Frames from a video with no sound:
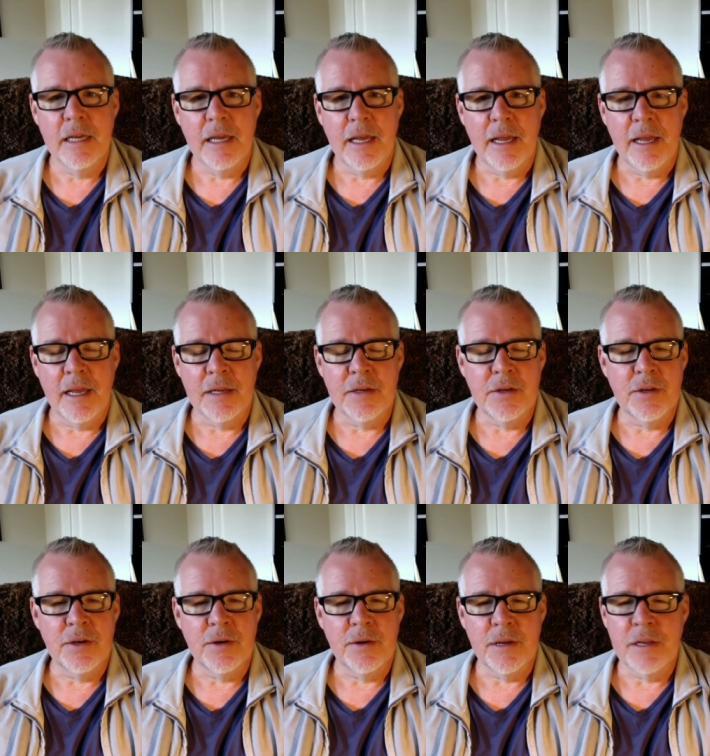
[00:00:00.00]
and
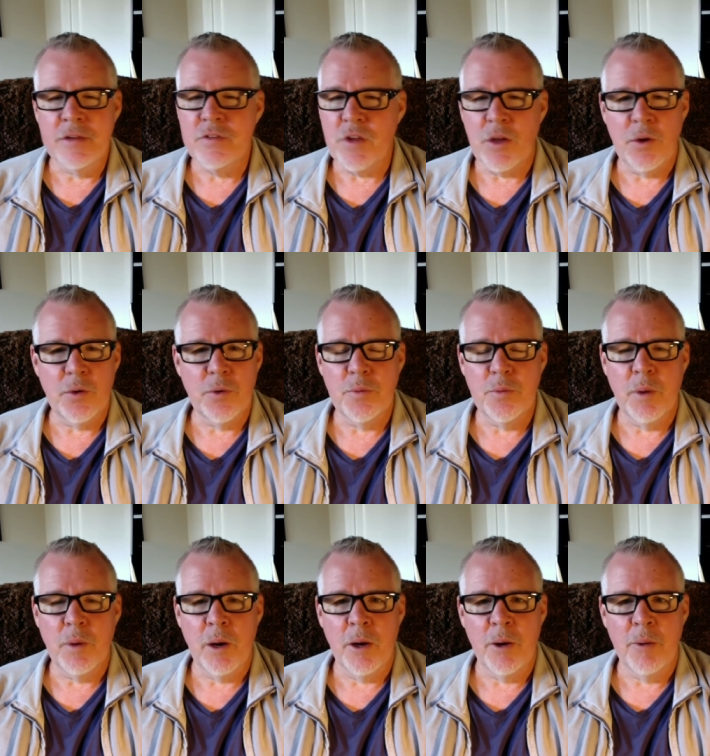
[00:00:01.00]
uh, and so
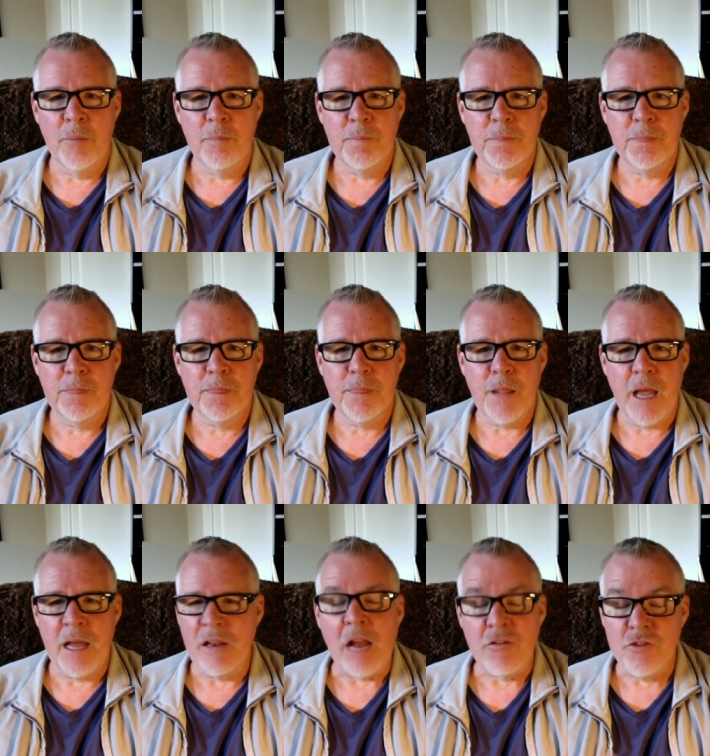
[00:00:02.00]
um,
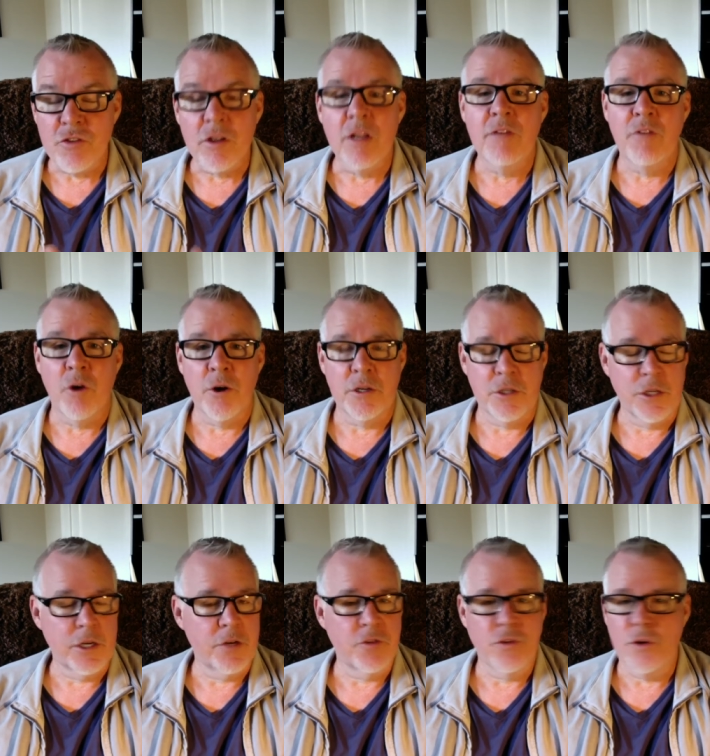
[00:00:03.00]
I, I, just love
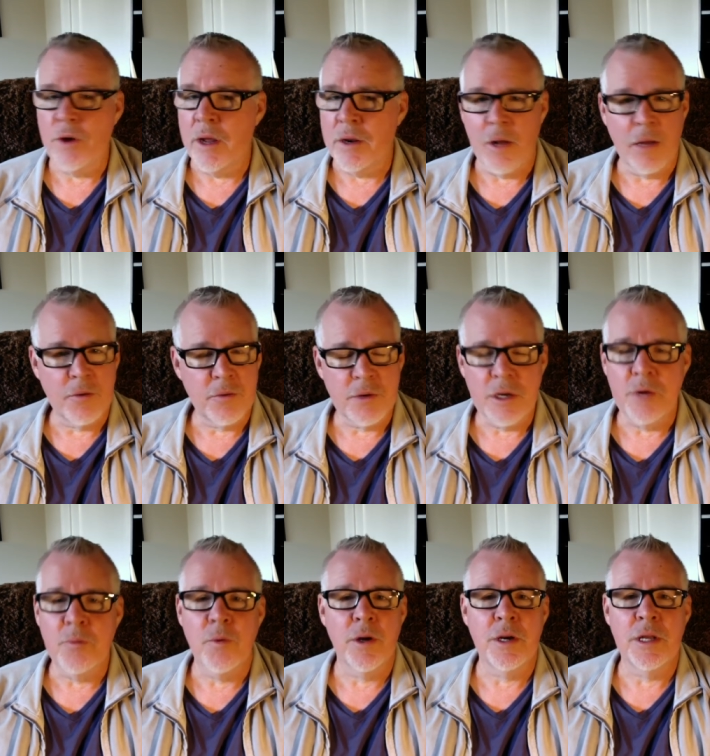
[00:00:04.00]
architecture. I, I, don't care
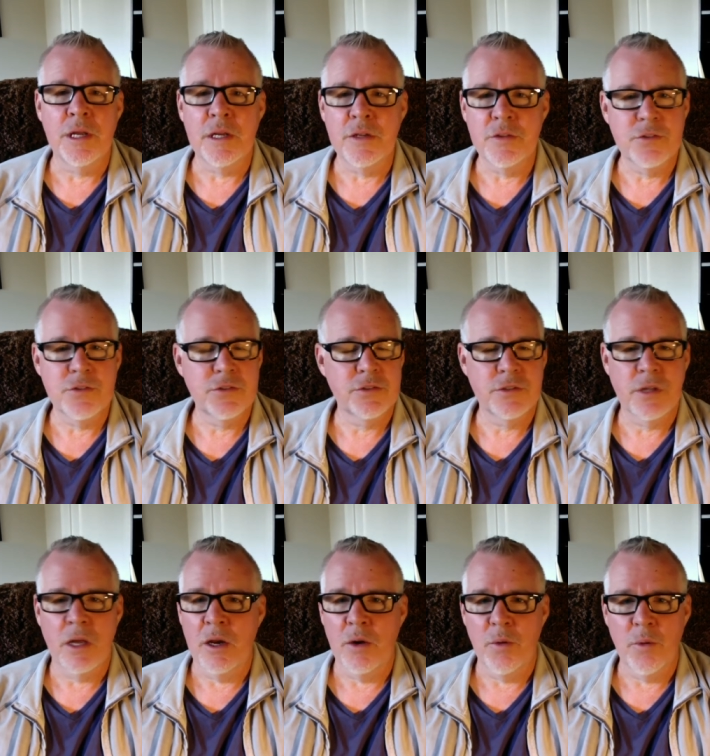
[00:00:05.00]
what it is,
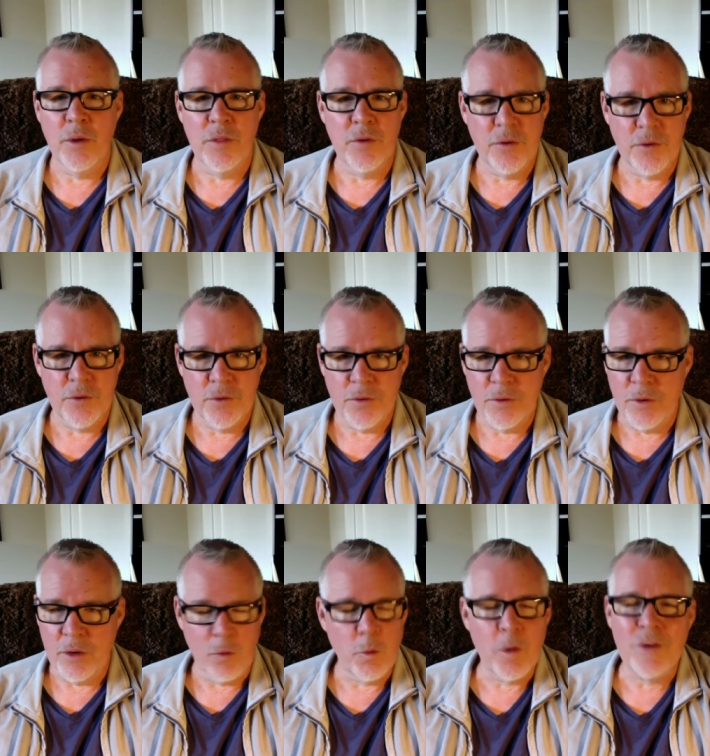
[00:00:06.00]
uh, whether uh,
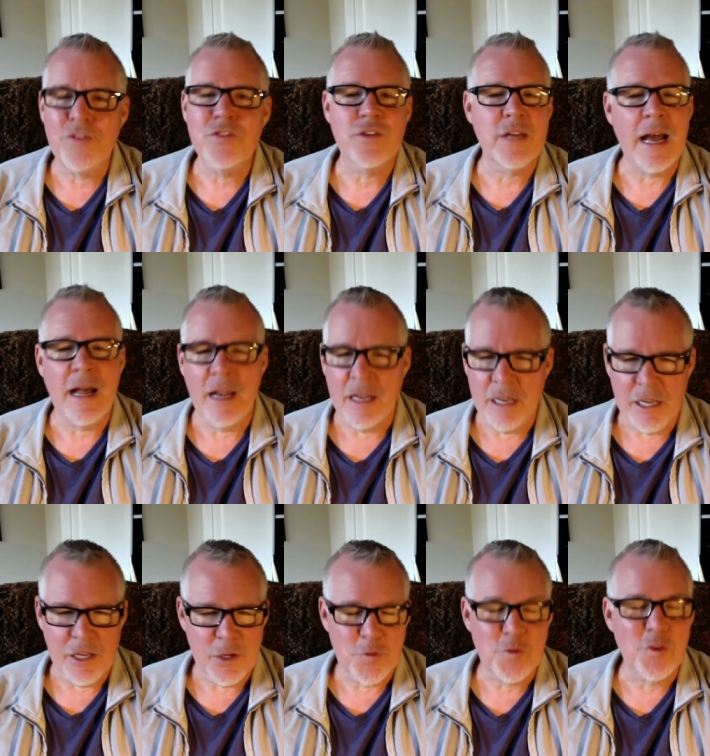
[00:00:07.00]
what style it
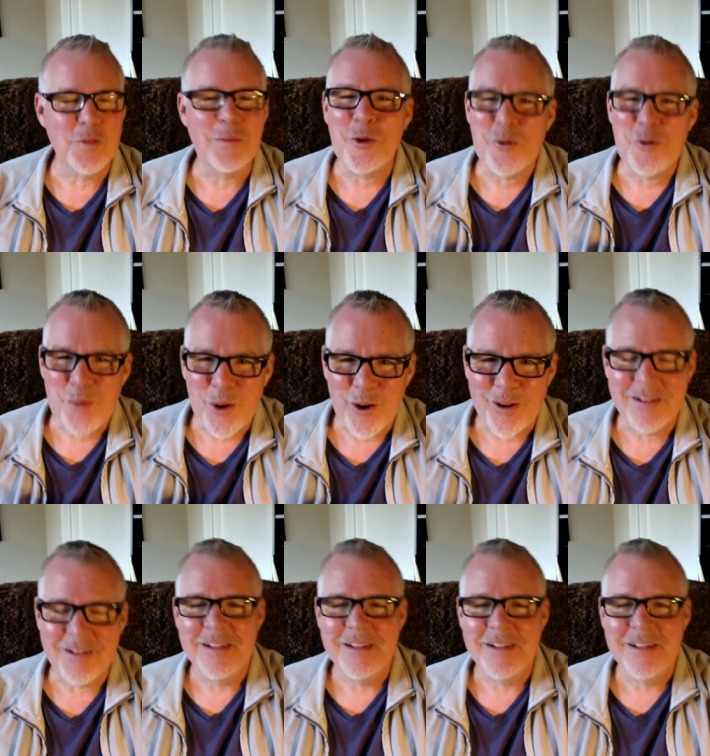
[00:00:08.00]
is for the most part.